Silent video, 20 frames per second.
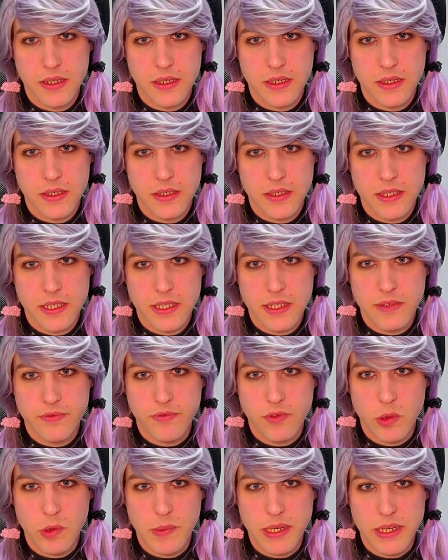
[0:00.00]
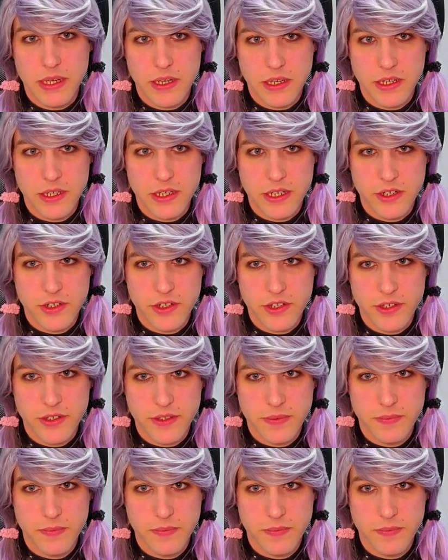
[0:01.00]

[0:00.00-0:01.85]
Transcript: 64-bit architectures.